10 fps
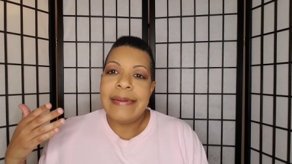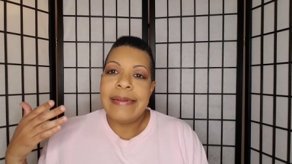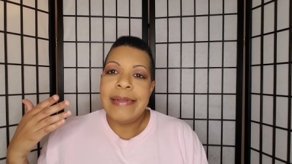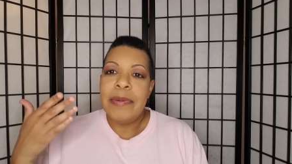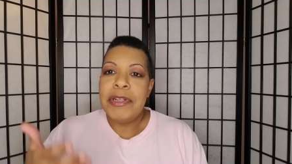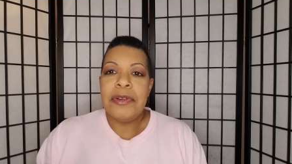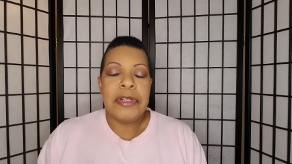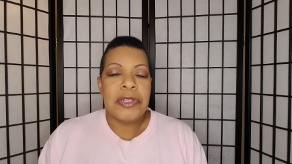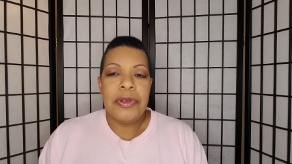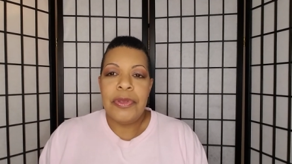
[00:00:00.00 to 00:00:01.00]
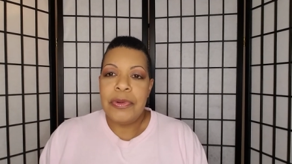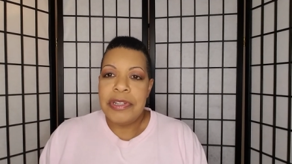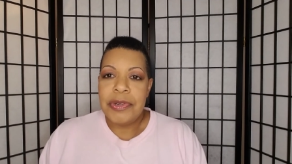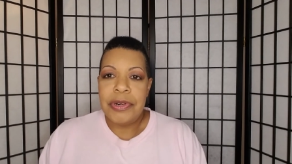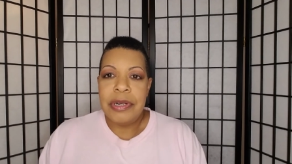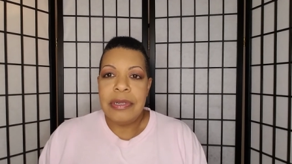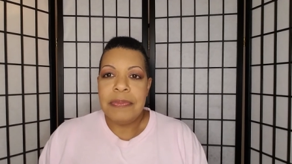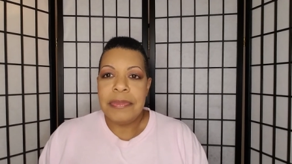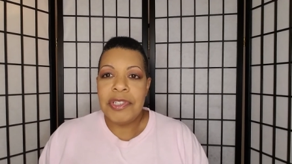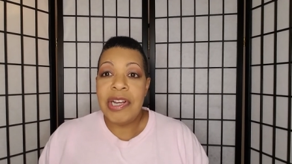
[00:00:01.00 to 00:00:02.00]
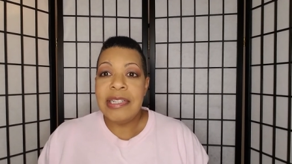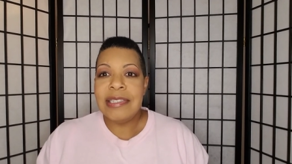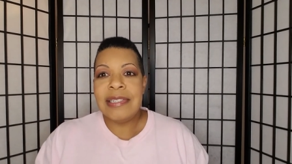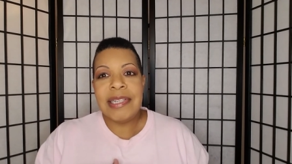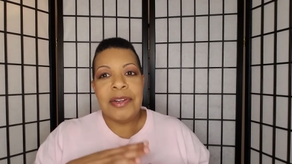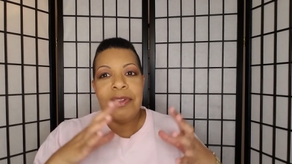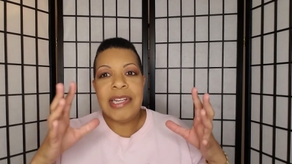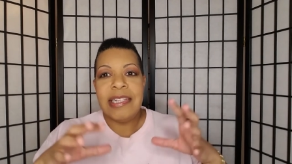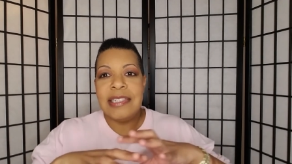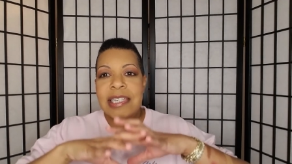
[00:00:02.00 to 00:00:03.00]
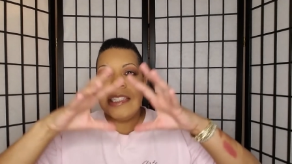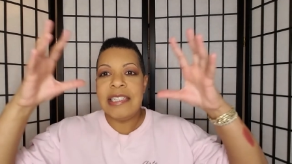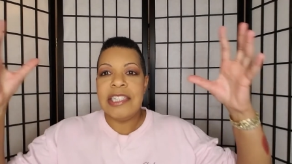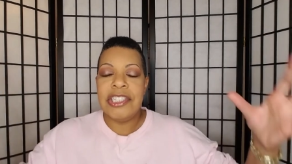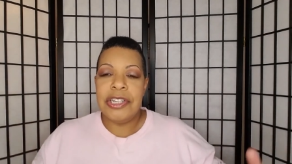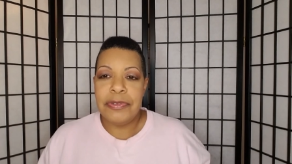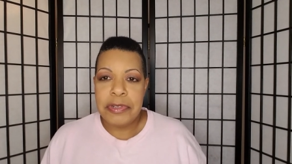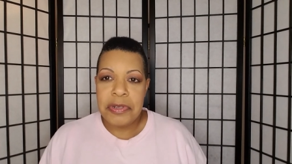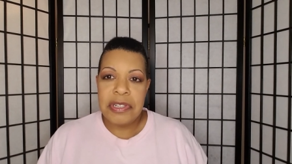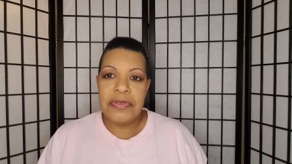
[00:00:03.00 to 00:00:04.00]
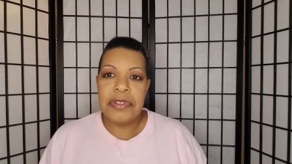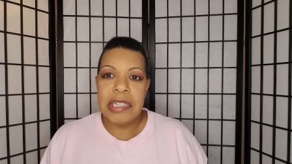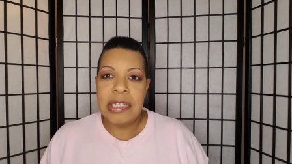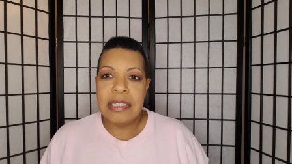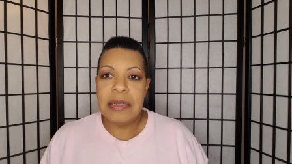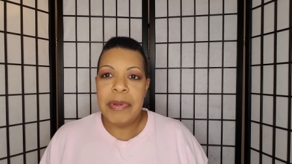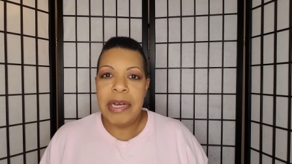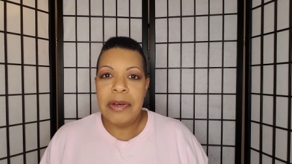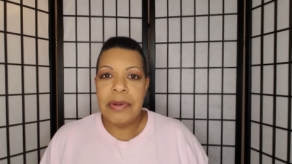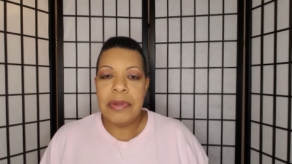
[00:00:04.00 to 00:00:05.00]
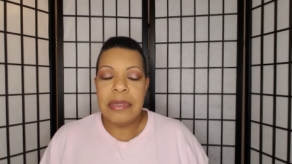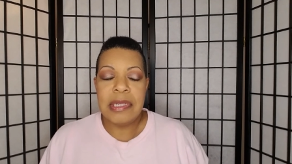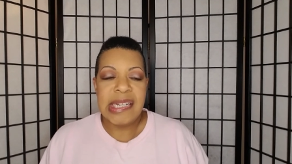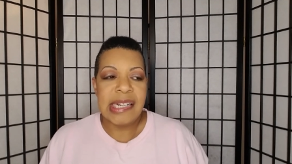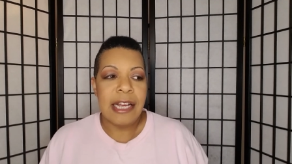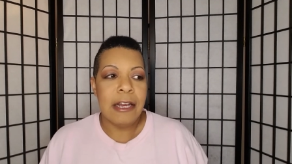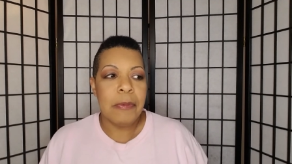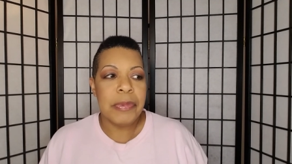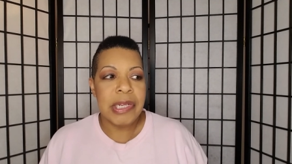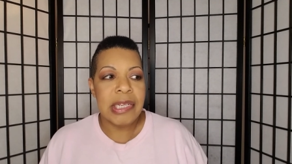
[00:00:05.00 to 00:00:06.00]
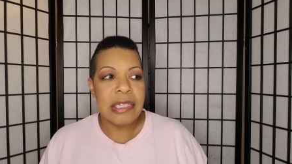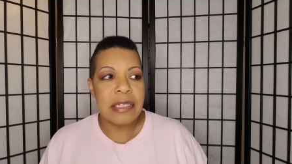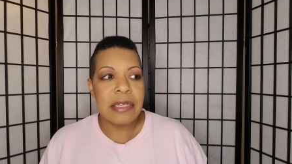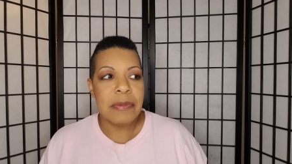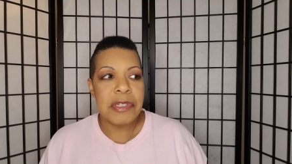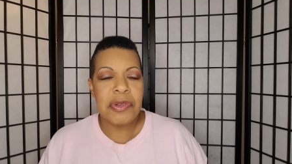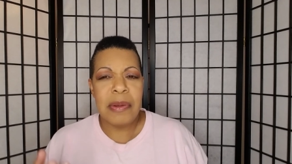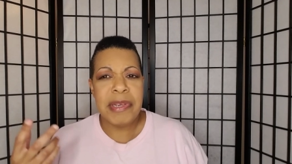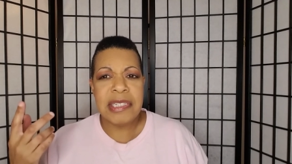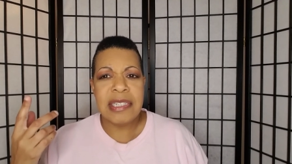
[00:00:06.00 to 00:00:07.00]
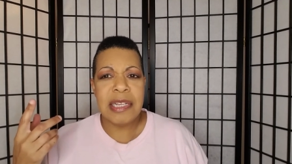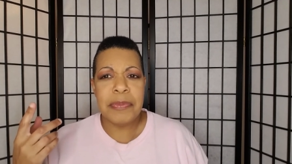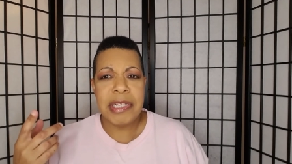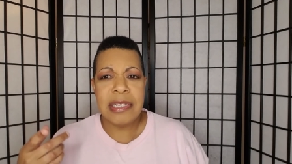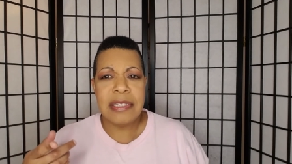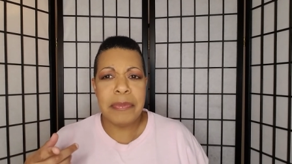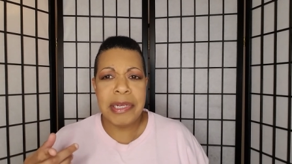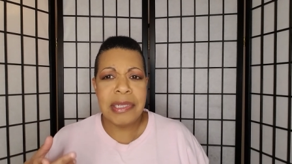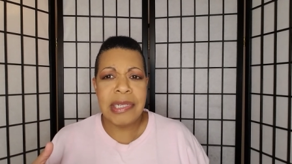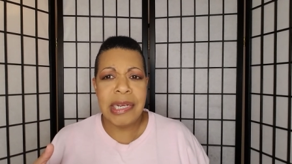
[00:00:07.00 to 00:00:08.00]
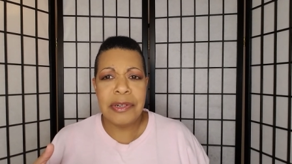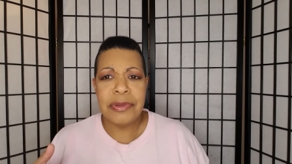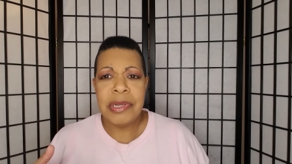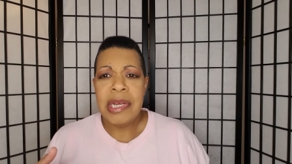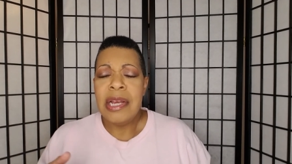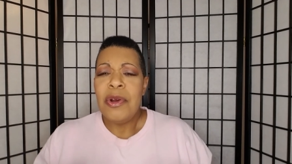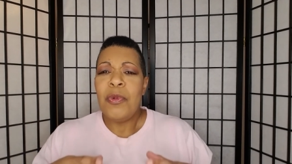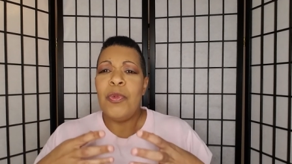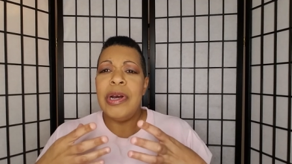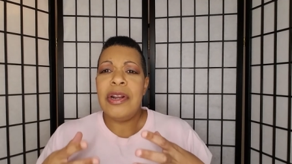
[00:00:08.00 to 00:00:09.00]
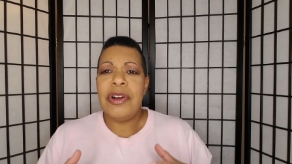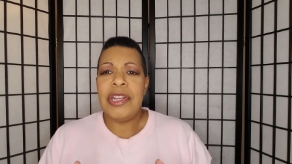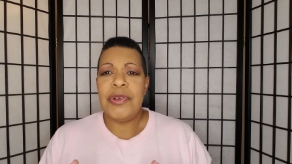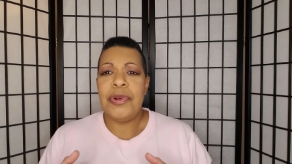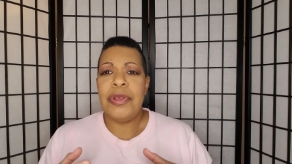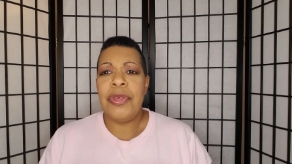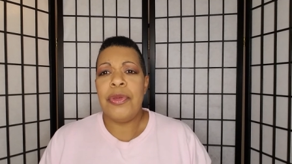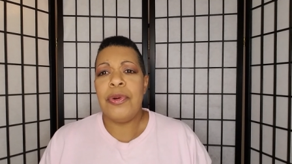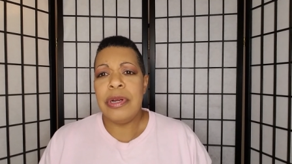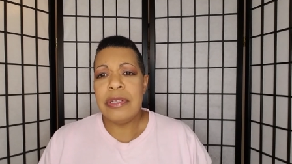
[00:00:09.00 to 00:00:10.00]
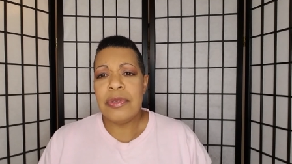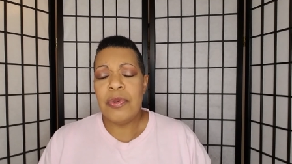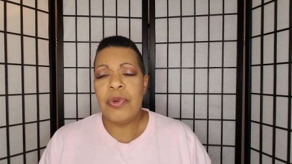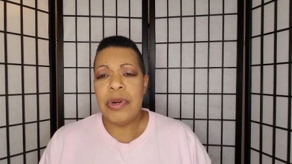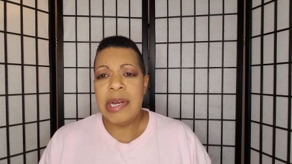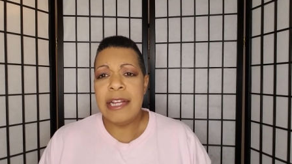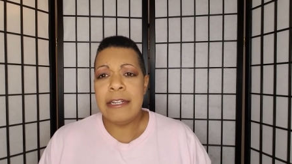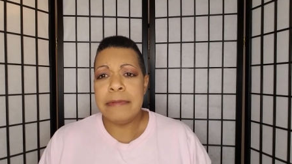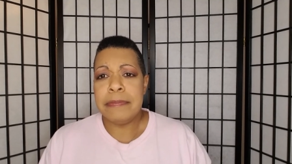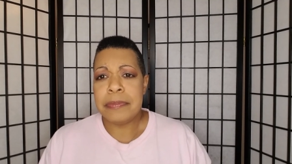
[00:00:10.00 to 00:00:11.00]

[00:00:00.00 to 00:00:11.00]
let me know what your thoughts are. So I just said all of that to say just in general. So this really isn't about um, B D S M. And so I may just take B D S M out the title. What are your thoughts on